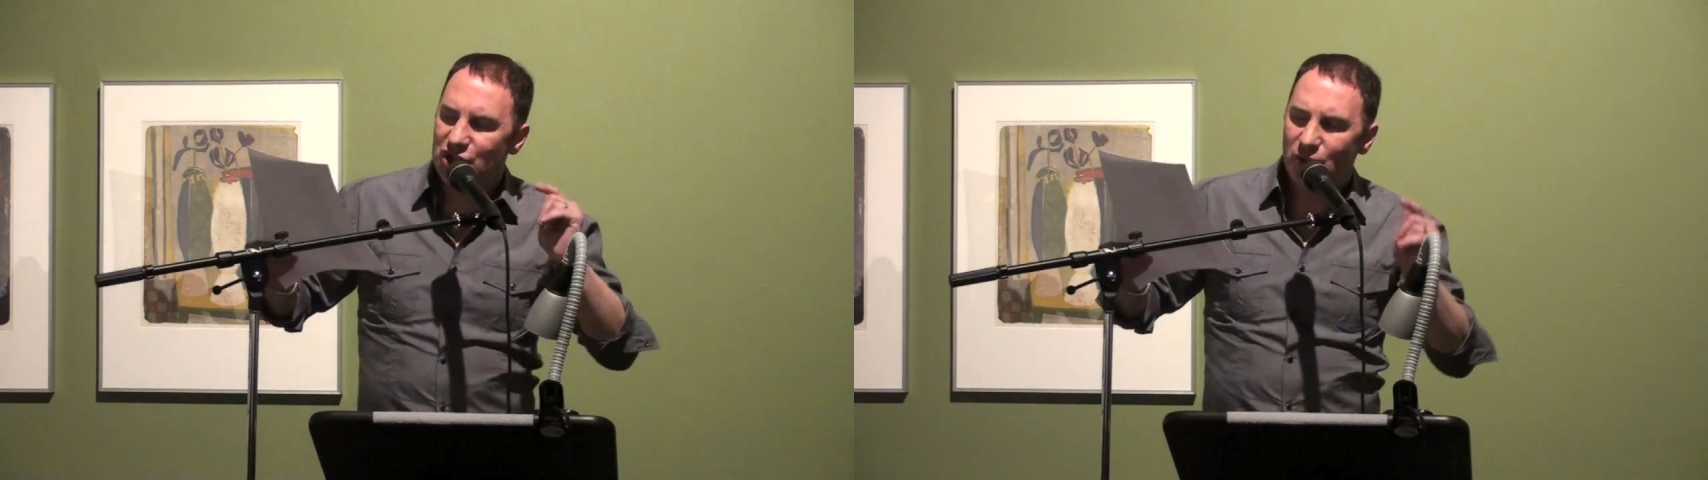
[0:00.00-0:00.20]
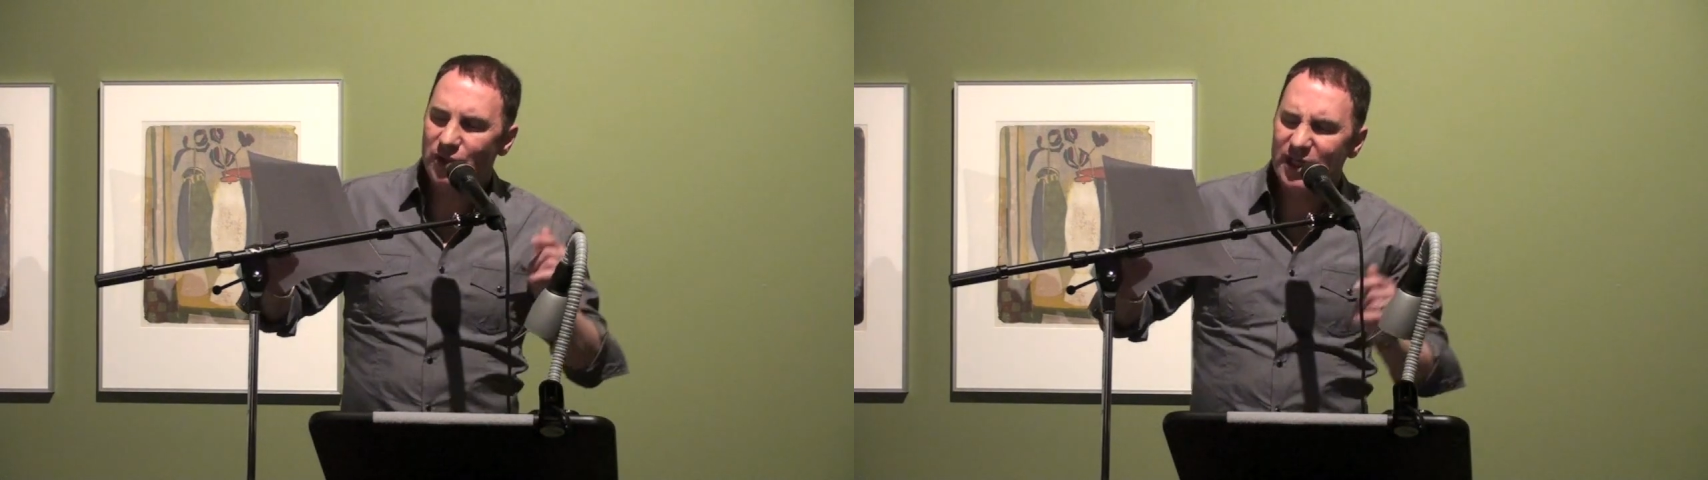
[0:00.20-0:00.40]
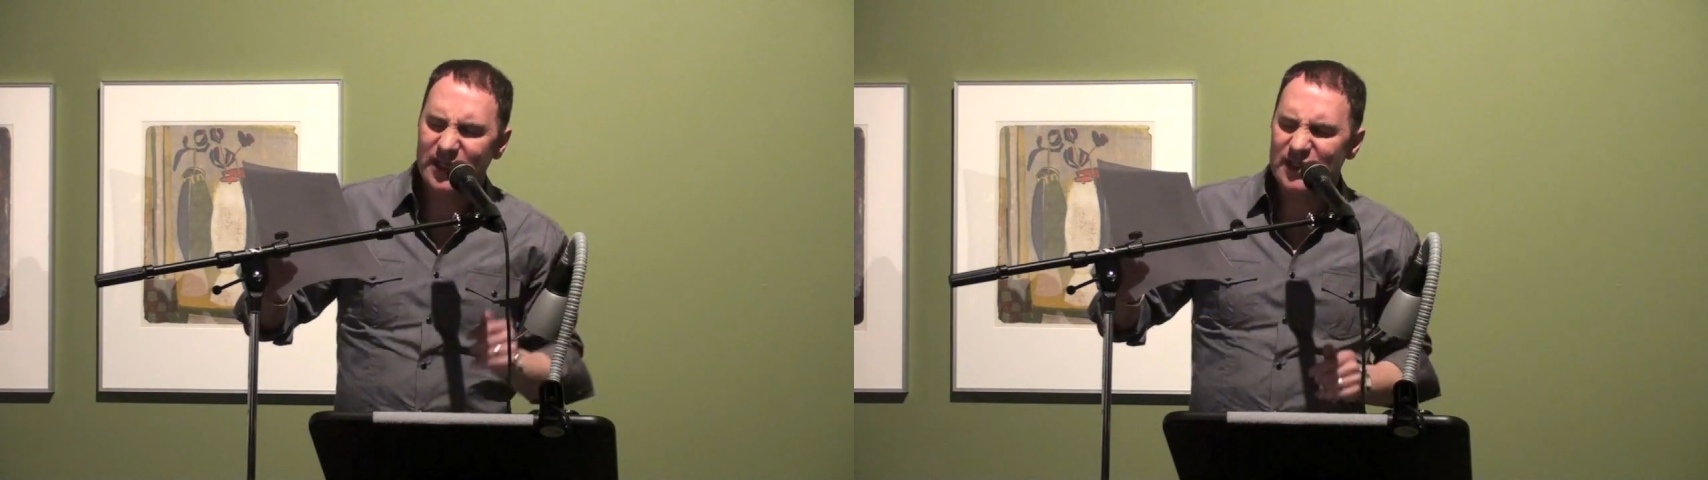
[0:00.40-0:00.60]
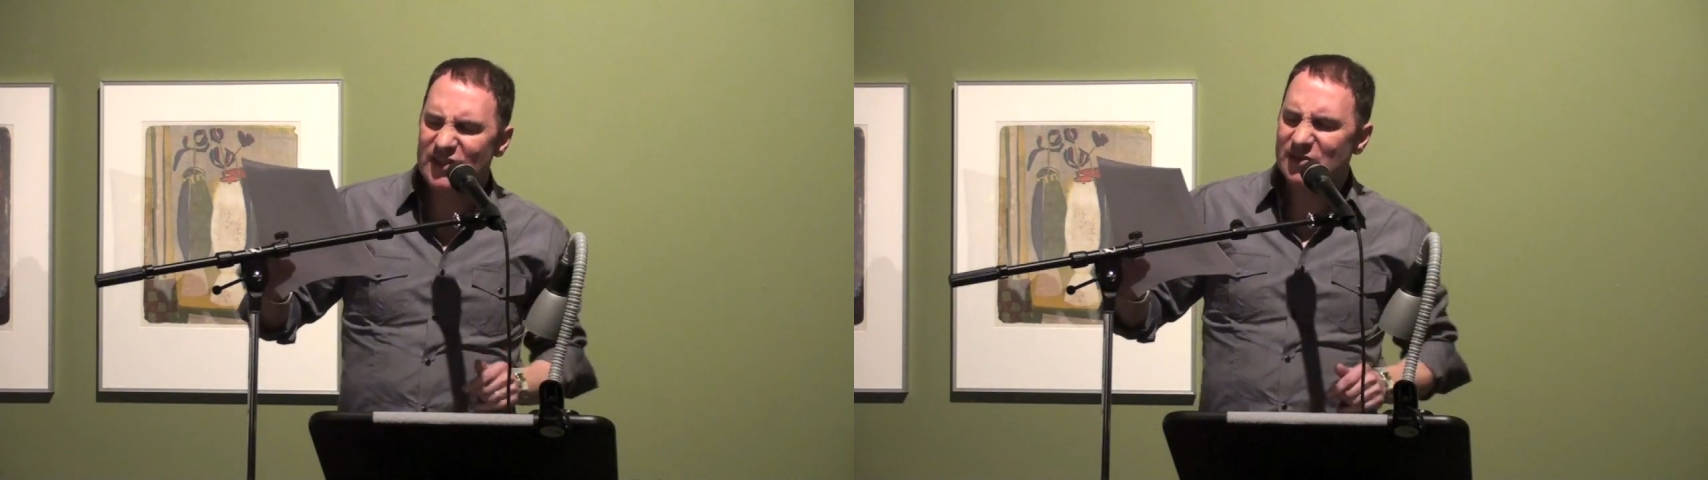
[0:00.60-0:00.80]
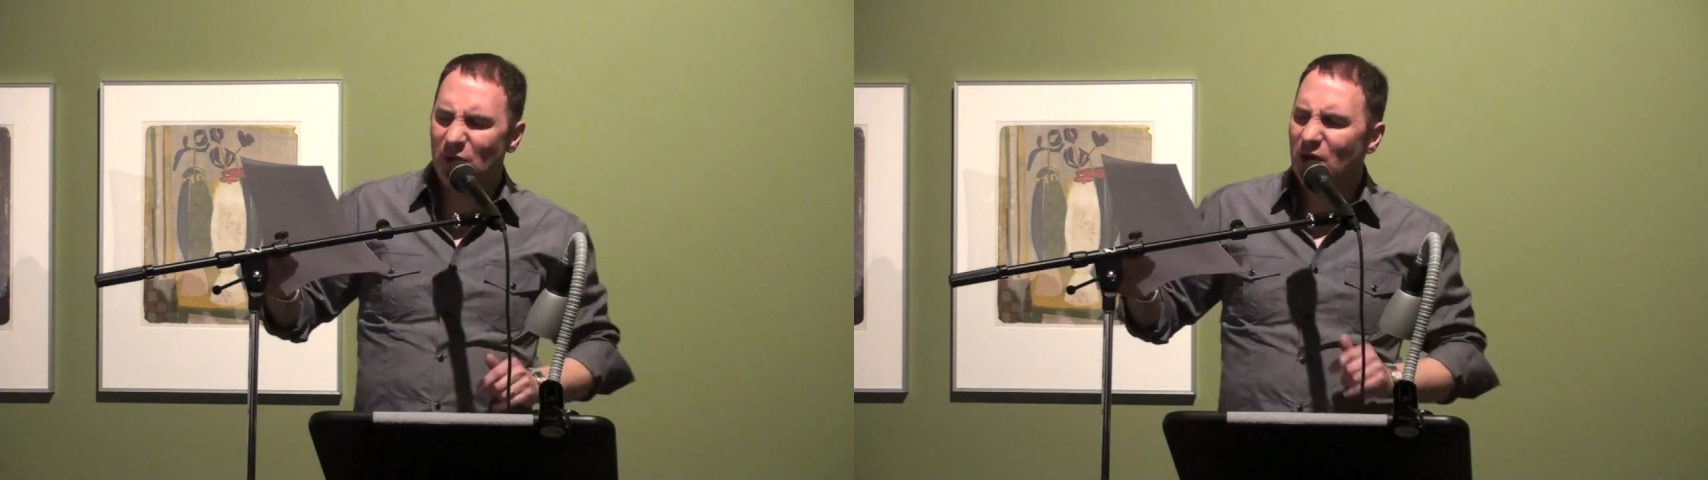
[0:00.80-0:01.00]
Jonah
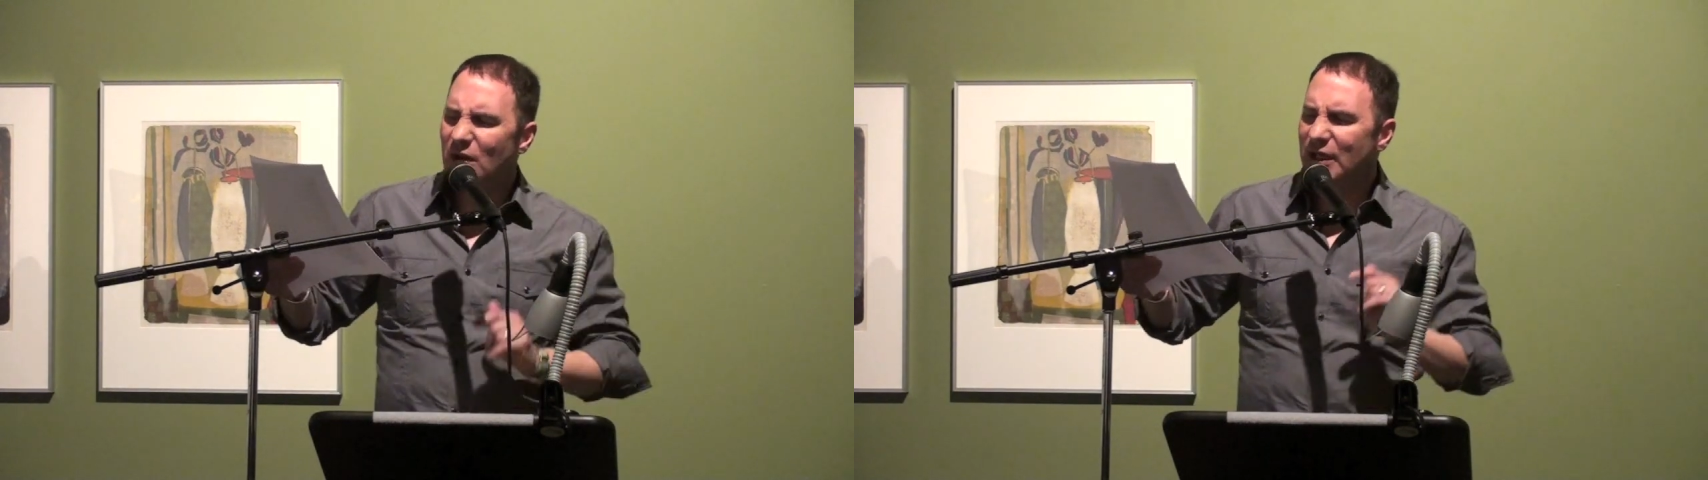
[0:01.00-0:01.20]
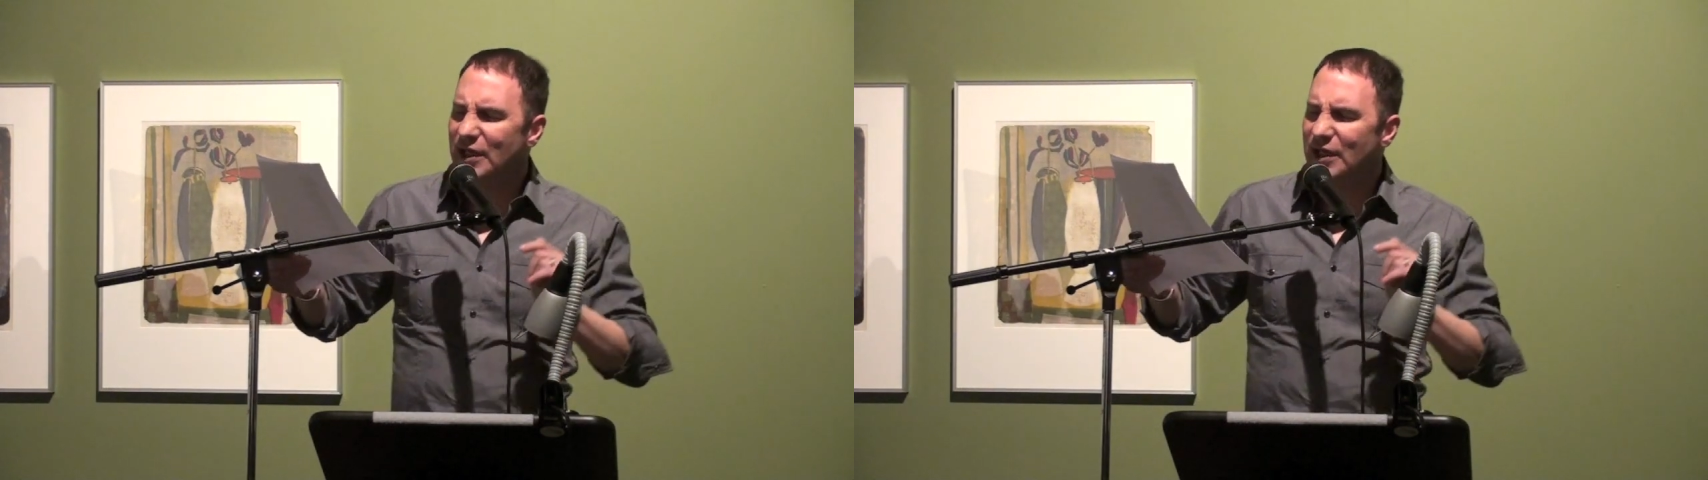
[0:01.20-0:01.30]
is small